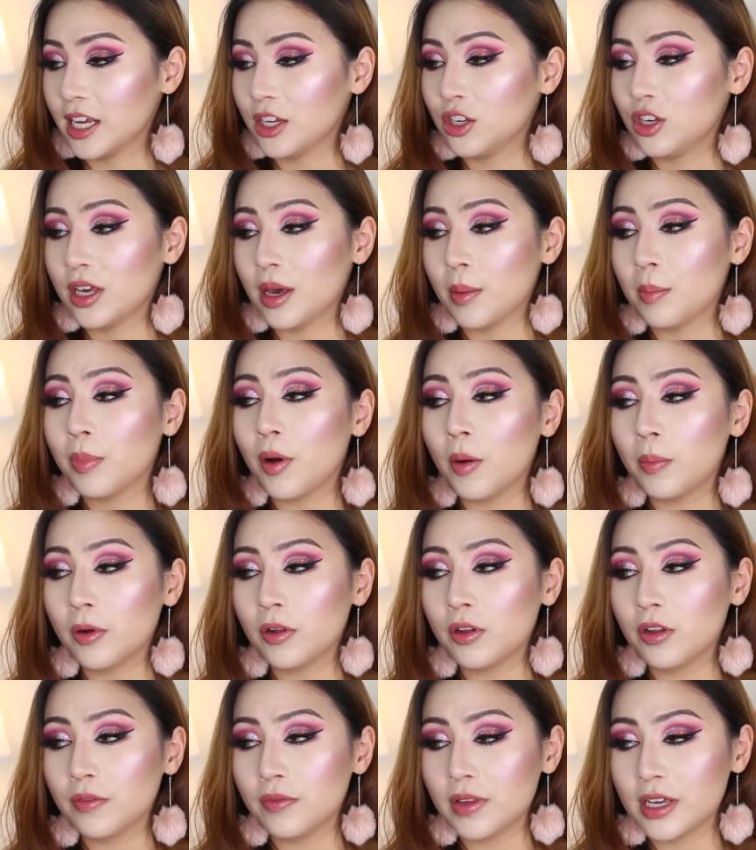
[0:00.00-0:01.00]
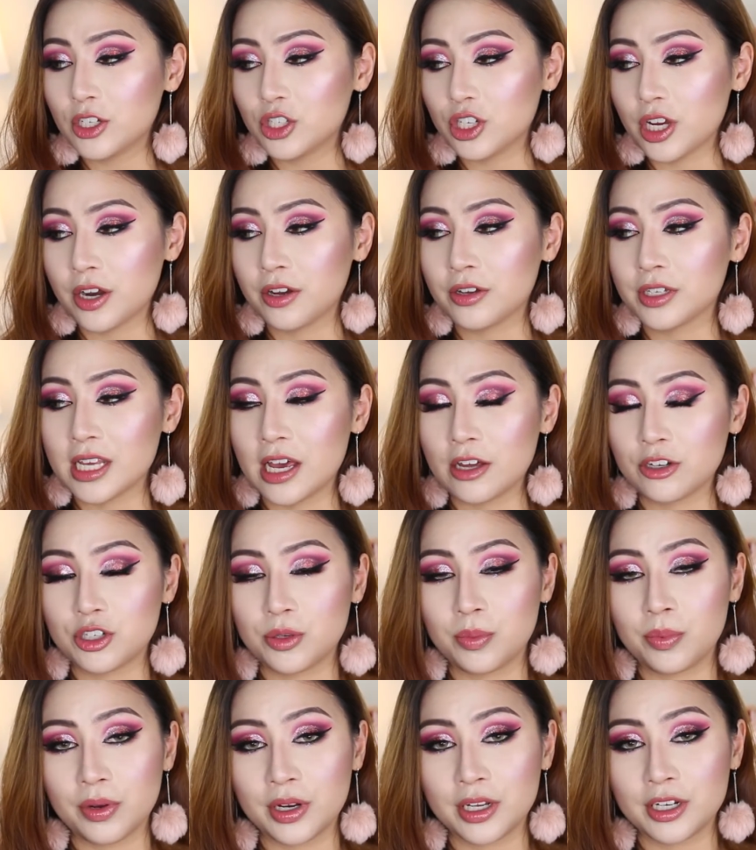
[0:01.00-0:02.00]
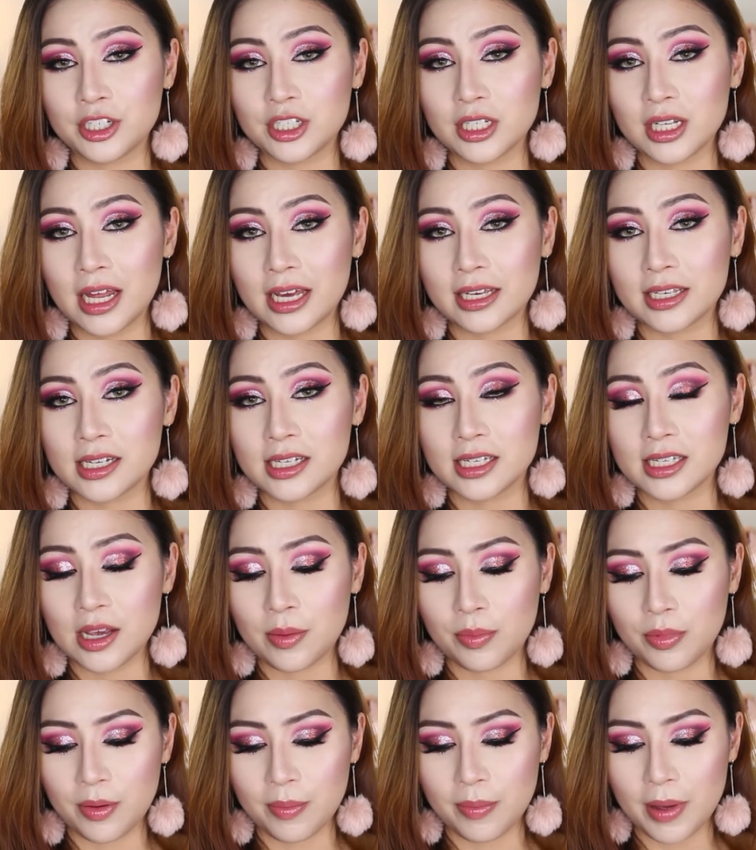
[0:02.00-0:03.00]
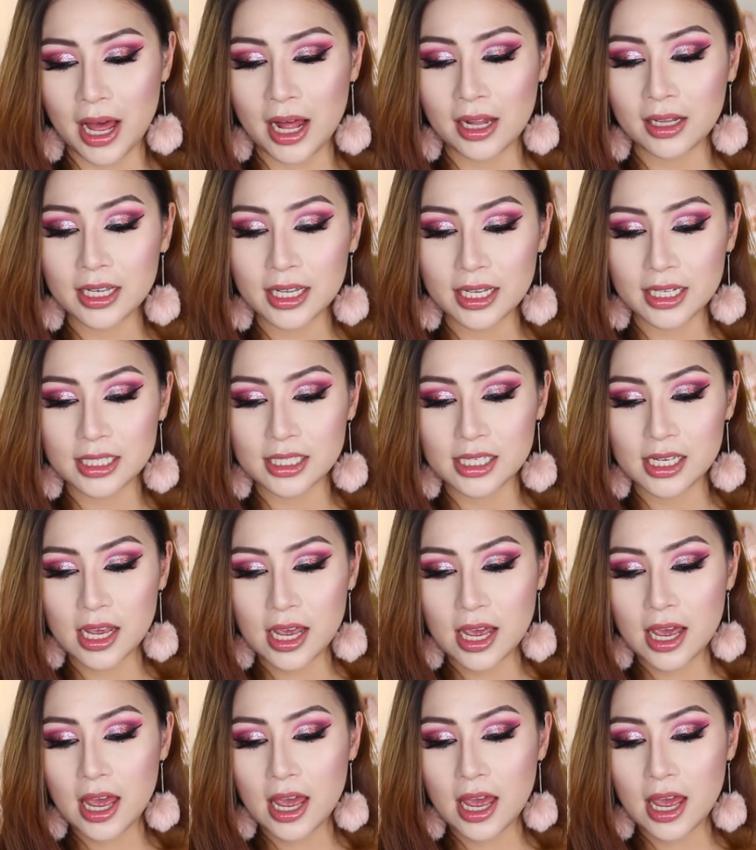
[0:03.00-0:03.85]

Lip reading: You can pop all of these shadows out to put into like a separate palette,